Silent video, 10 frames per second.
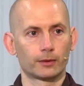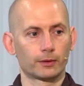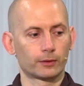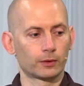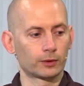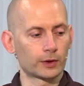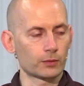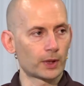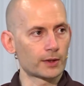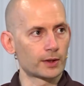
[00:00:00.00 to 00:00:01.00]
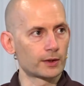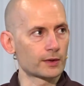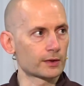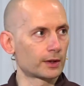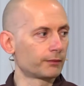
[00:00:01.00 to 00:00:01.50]
So that's why I said this
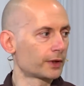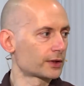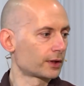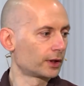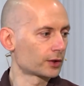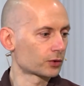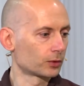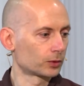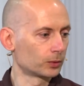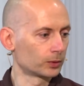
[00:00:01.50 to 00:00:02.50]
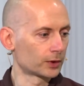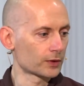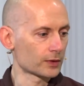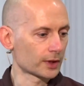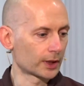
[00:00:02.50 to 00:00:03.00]
is an investigation tool.
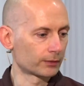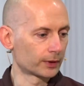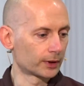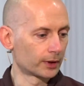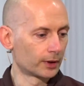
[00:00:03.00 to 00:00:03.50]
This is kind of a